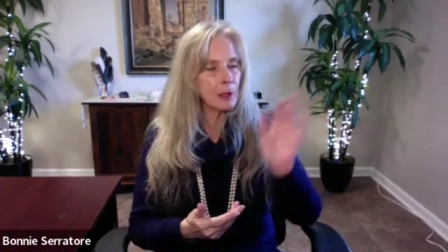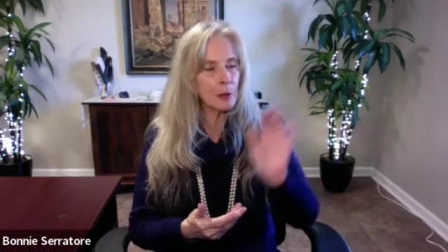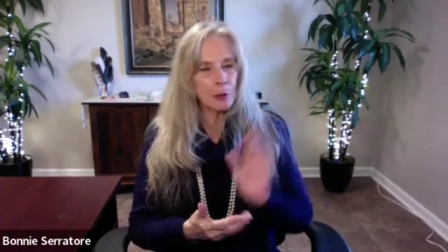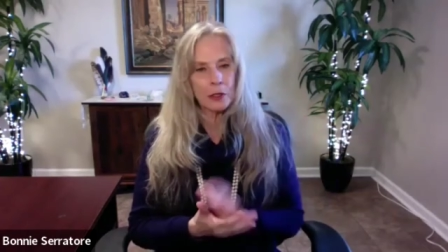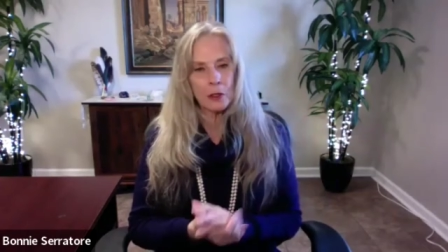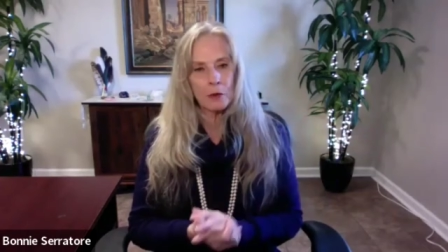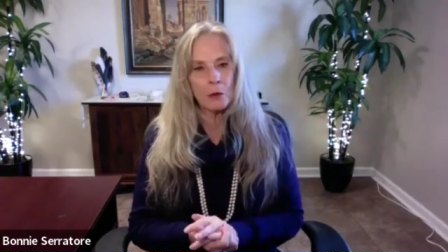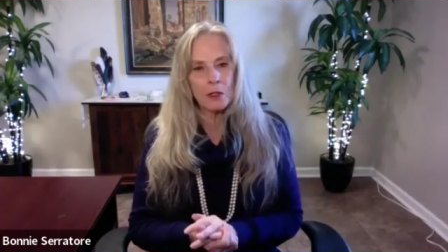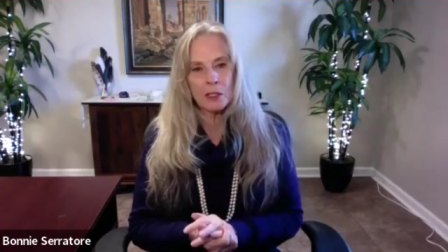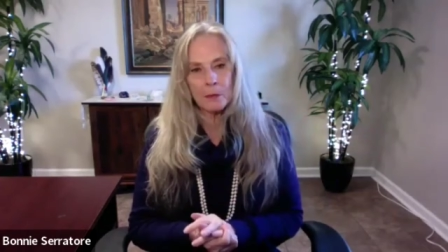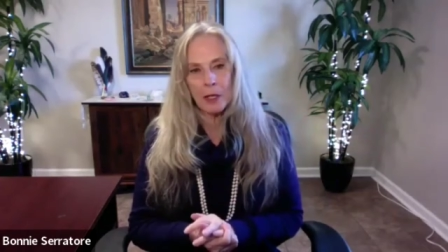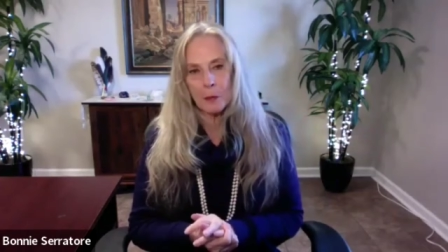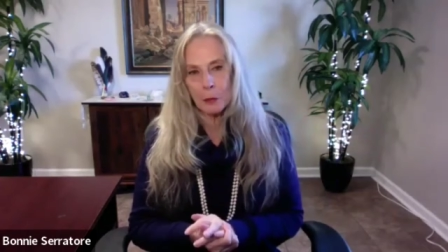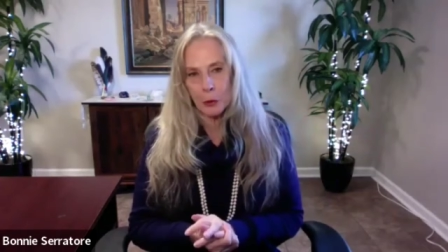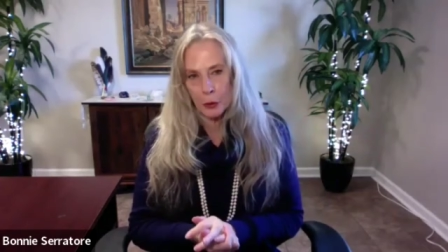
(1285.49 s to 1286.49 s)
Like people say, well,
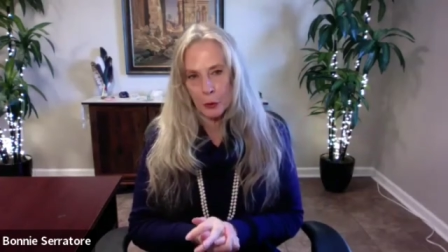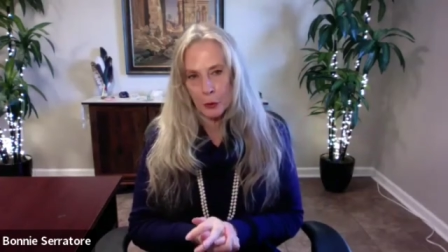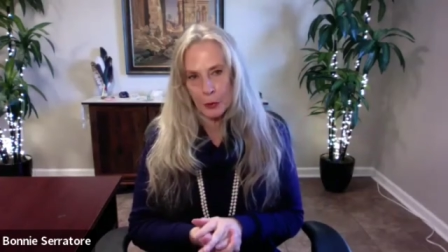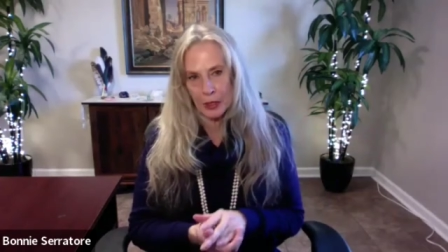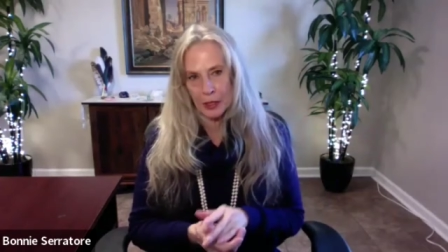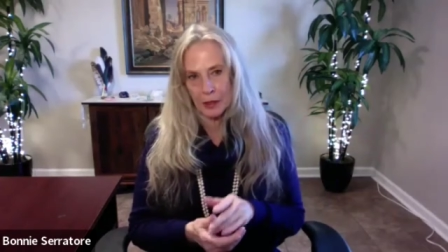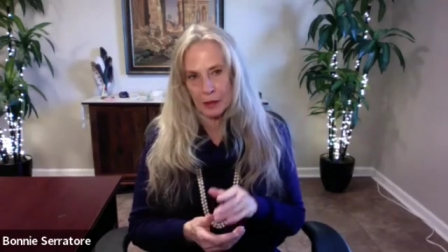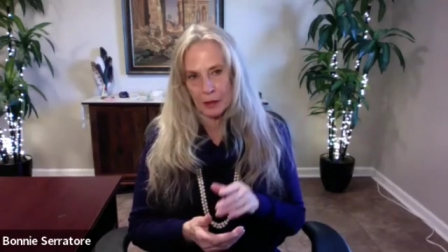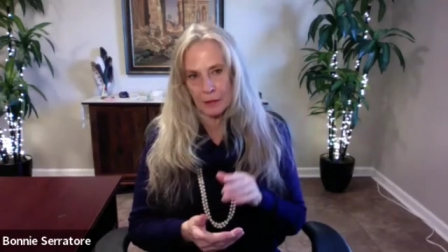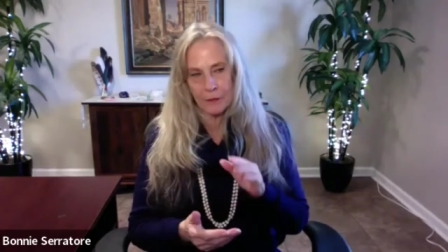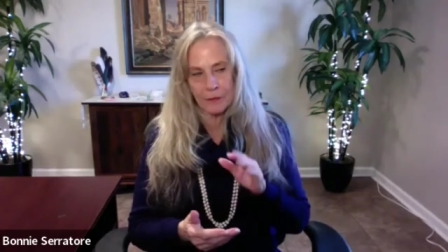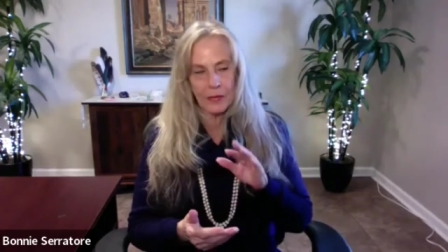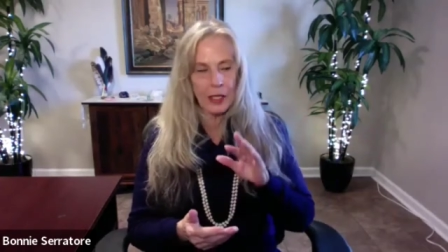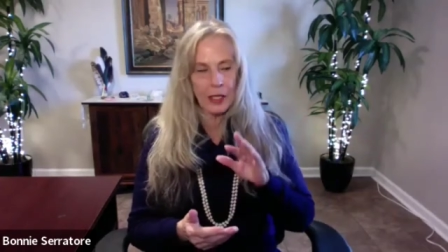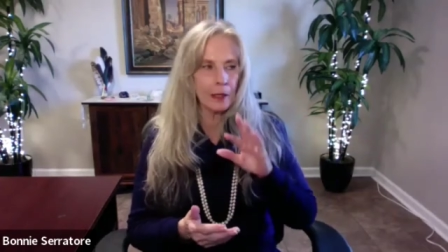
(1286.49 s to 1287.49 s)
what is my purpose?
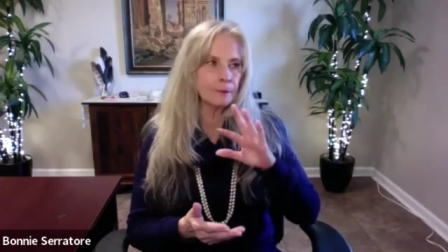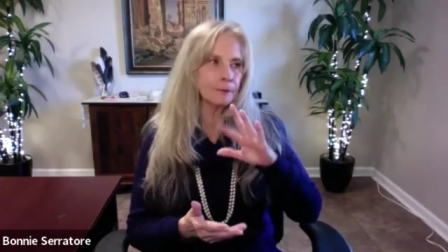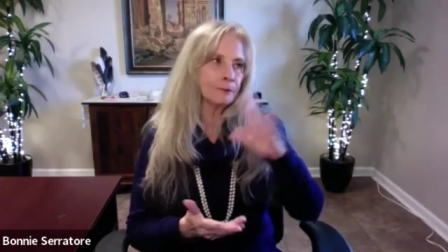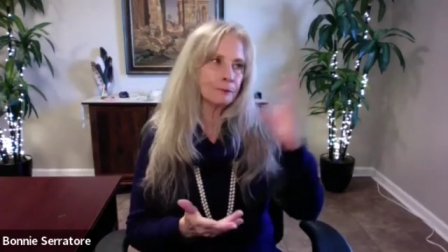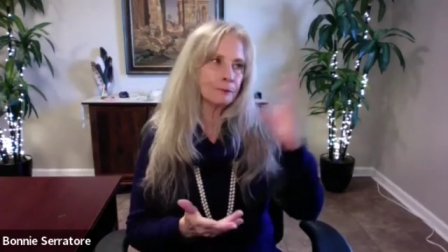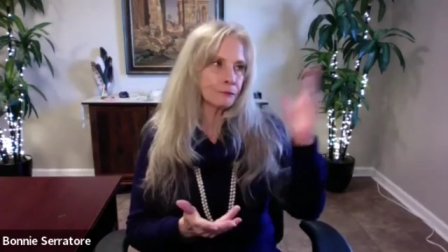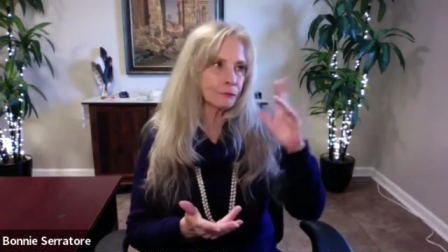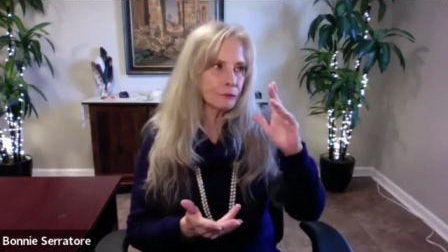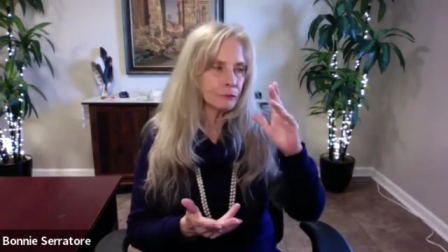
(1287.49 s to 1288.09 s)
Okay.